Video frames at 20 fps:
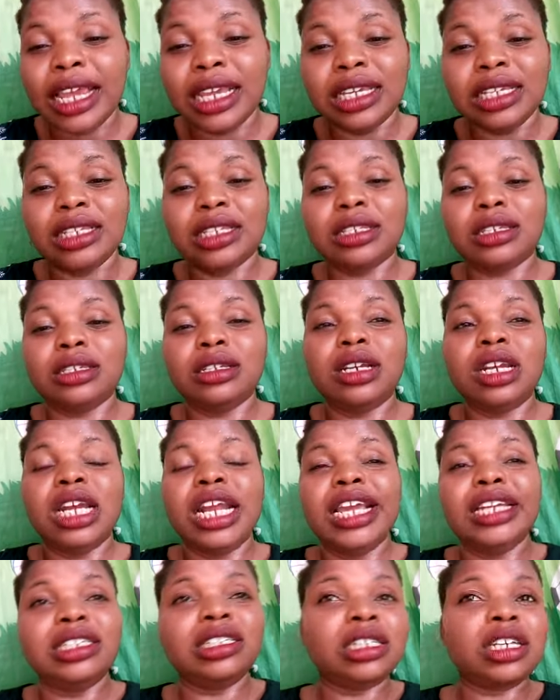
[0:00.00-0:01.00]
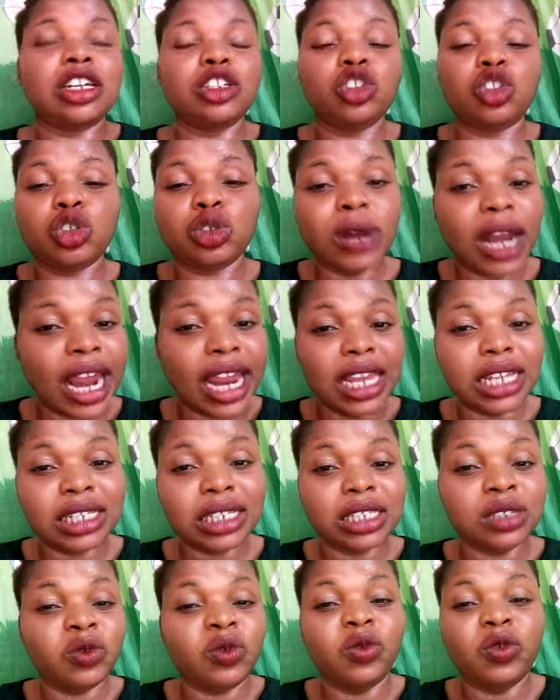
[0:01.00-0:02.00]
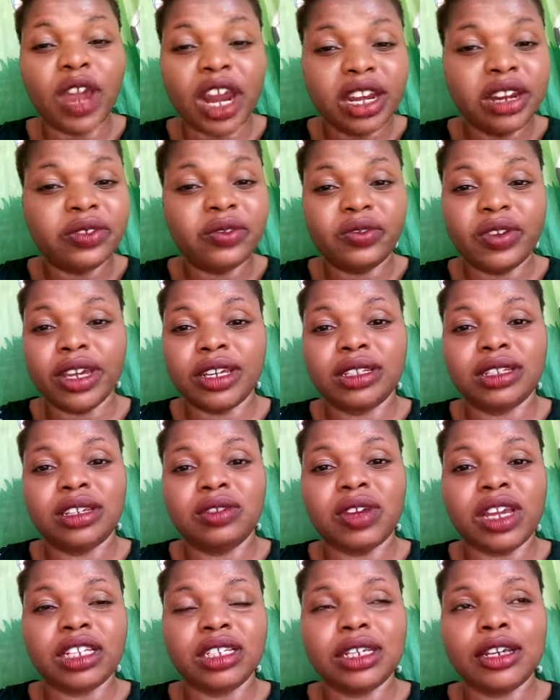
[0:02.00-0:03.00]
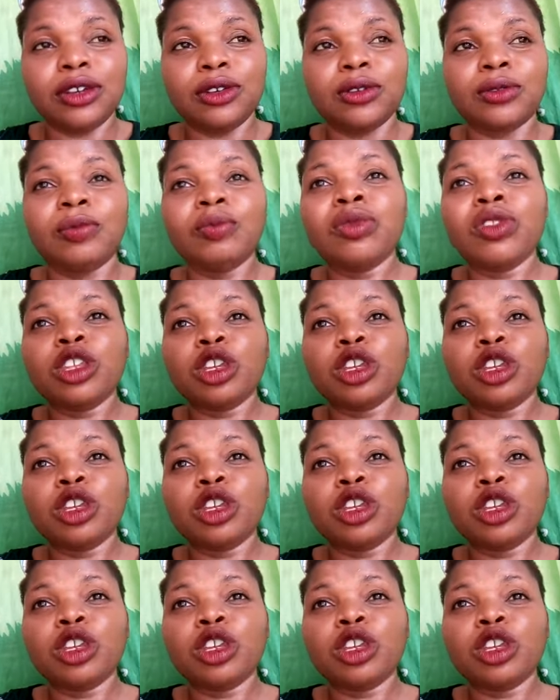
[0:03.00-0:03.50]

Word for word: it ladies can try it it's very effective i tell you